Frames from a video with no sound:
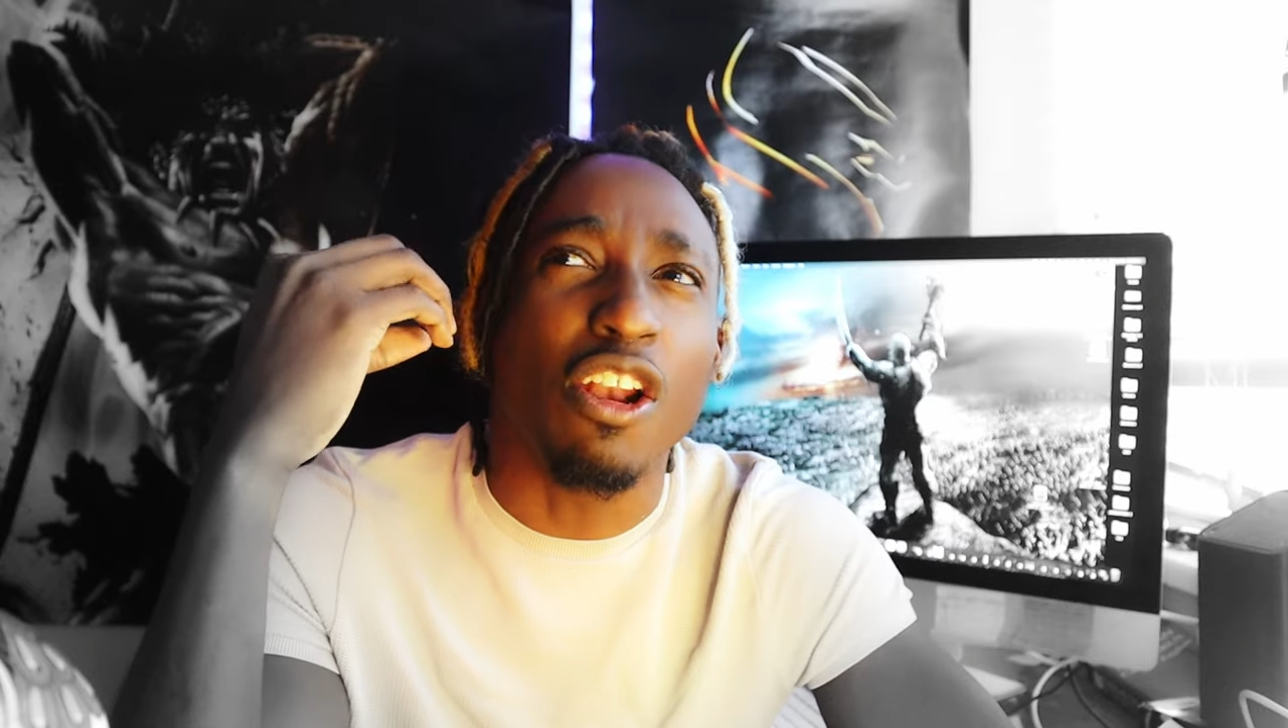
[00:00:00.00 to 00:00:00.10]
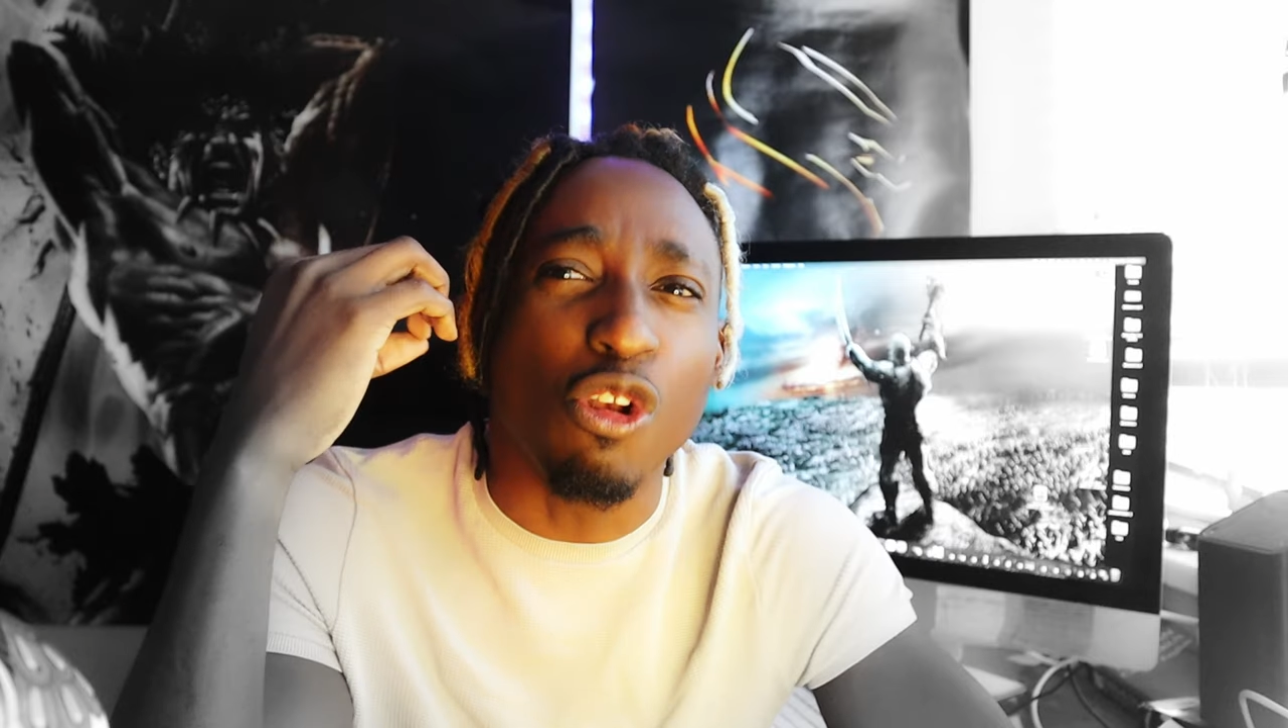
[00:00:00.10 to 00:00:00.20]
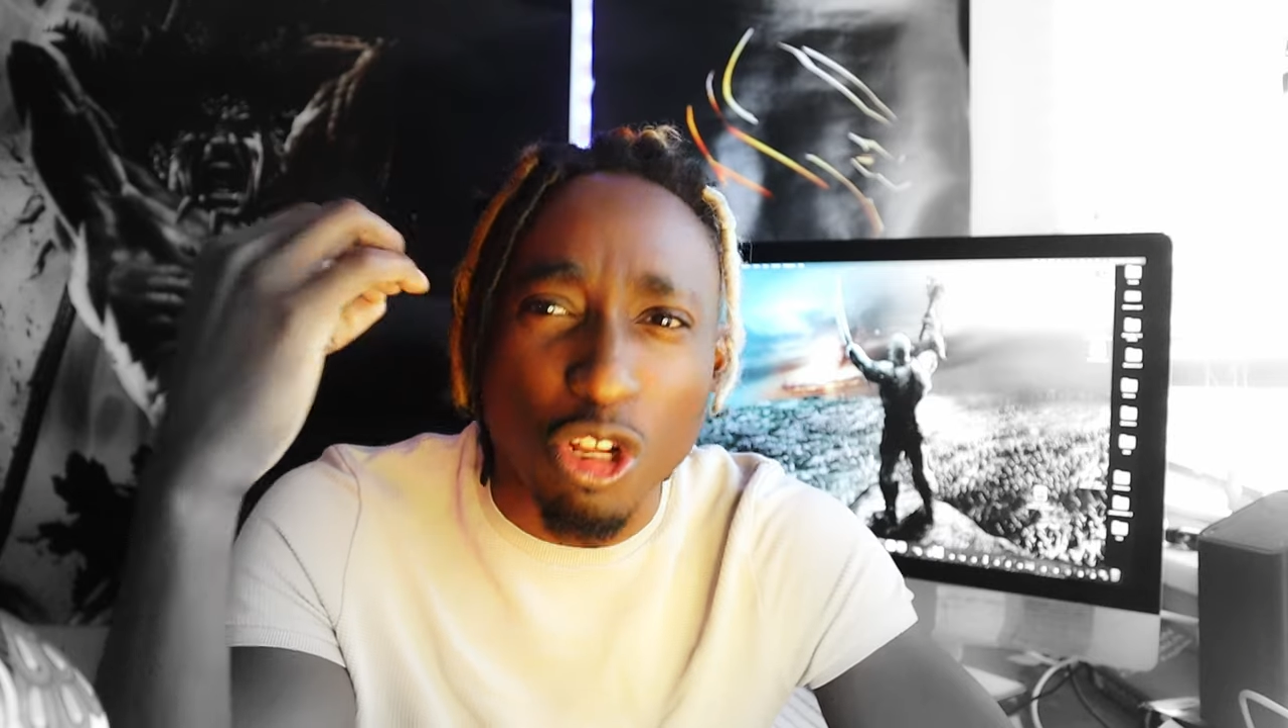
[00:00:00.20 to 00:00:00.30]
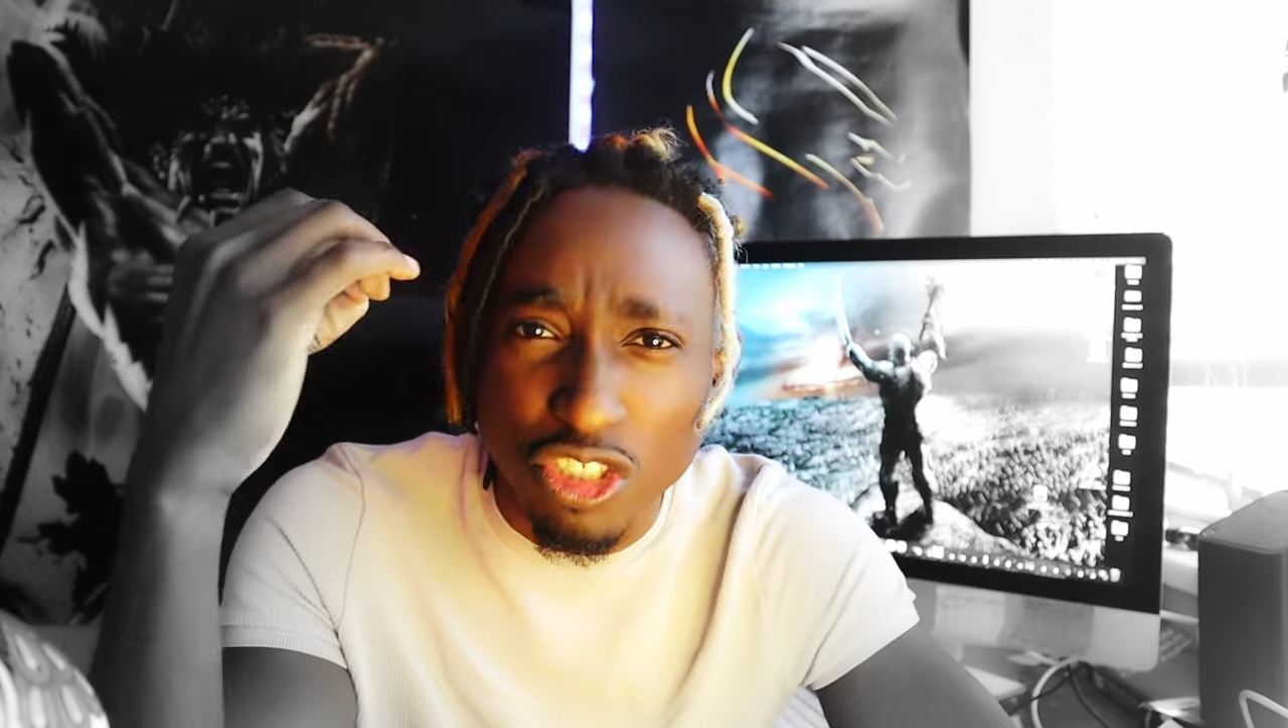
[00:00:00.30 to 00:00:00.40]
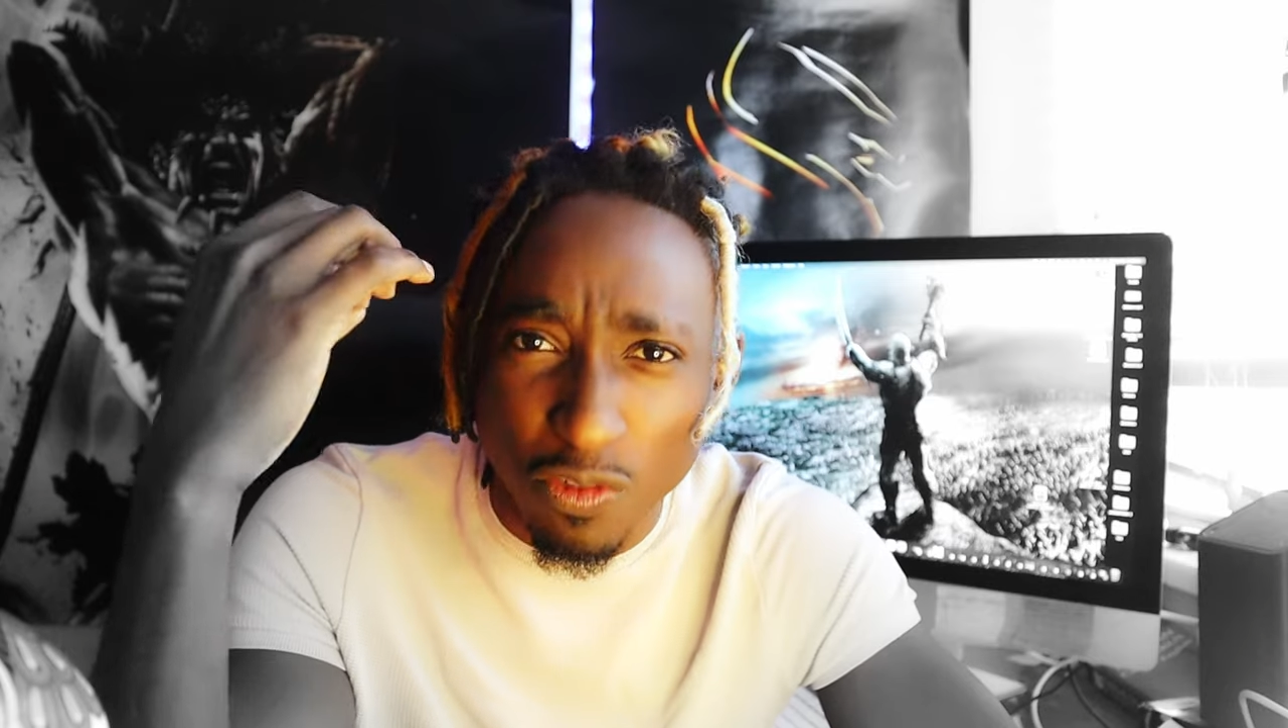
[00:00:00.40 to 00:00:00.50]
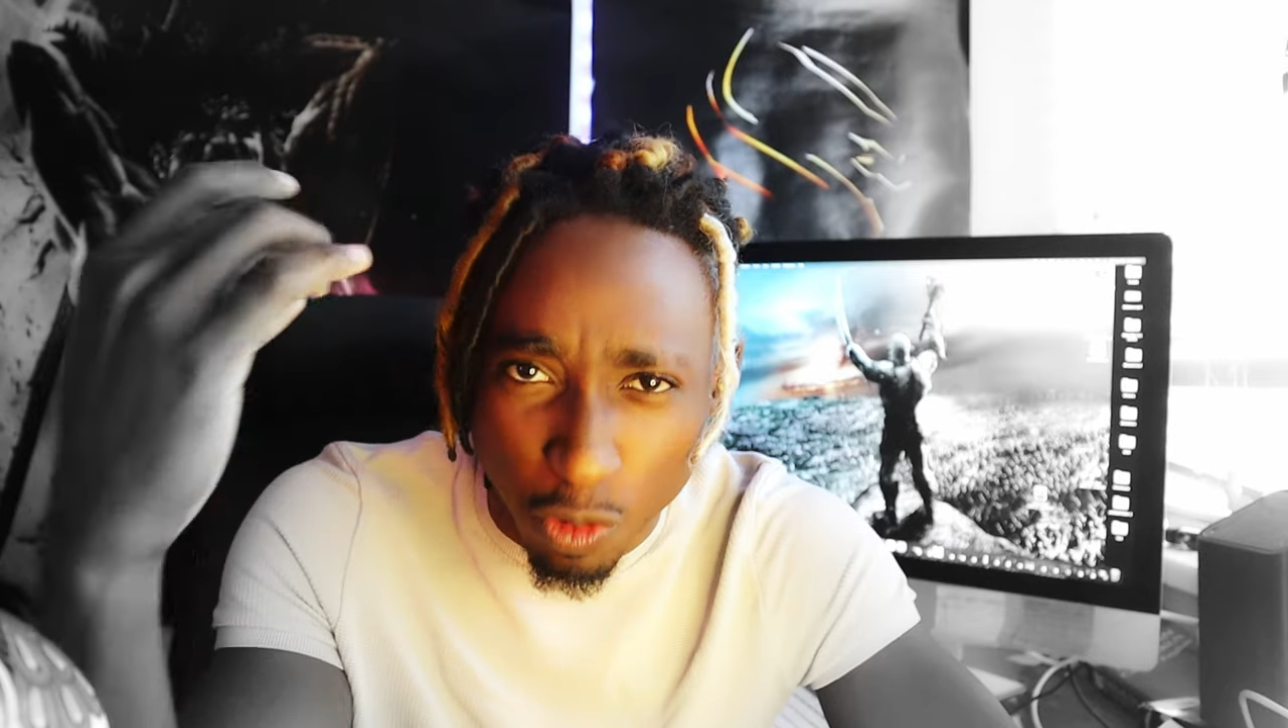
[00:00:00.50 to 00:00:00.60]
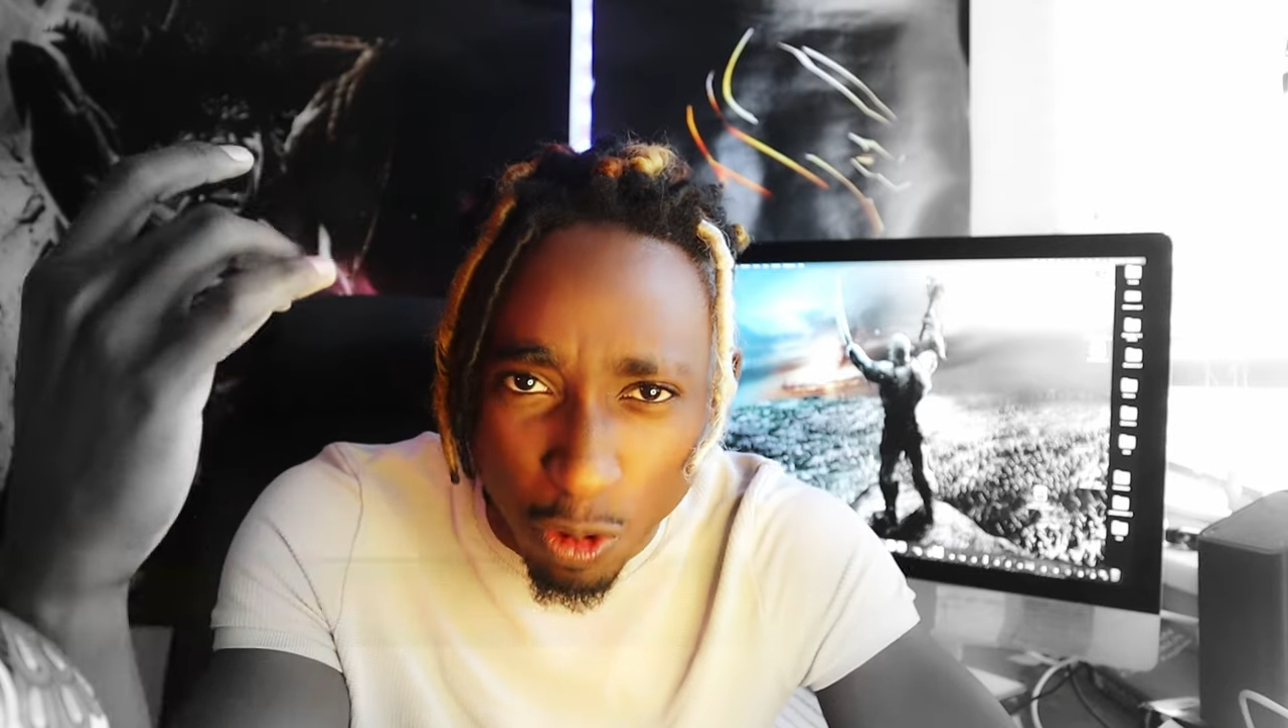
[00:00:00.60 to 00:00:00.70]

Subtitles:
lots of